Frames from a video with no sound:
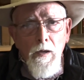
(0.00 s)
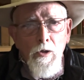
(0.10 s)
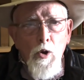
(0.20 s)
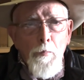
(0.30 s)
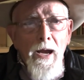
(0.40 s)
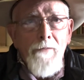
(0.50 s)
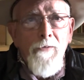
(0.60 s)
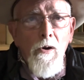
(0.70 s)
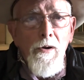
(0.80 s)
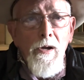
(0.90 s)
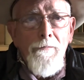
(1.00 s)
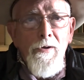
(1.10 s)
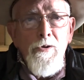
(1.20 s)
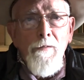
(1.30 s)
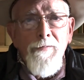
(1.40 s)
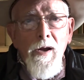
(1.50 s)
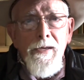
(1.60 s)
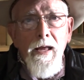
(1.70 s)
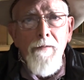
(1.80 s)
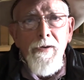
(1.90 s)
Go back far enough and you'll find
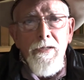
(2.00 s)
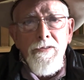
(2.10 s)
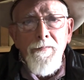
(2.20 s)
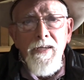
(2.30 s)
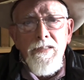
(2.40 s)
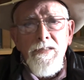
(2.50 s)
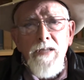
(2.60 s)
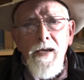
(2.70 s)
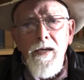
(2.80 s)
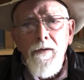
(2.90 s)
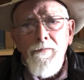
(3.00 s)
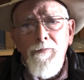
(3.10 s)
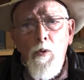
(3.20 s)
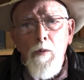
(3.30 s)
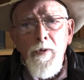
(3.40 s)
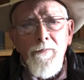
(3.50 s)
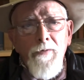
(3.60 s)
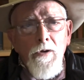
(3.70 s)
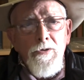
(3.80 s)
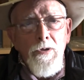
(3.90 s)
evidence of exciting form and
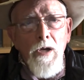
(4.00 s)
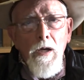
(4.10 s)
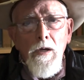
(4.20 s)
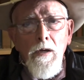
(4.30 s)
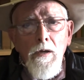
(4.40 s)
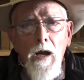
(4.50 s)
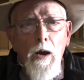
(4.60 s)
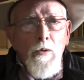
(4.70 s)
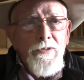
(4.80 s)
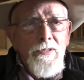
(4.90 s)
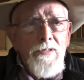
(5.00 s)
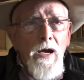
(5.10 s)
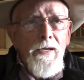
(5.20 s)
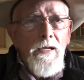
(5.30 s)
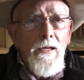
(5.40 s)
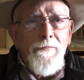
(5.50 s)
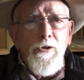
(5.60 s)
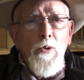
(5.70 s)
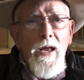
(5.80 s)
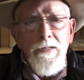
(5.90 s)
function our society left
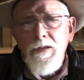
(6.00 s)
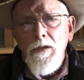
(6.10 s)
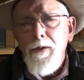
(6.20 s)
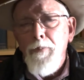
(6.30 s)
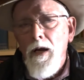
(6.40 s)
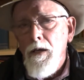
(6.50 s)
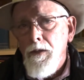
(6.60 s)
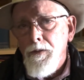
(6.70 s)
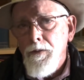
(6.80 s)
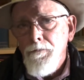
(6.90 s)
too hastily behind.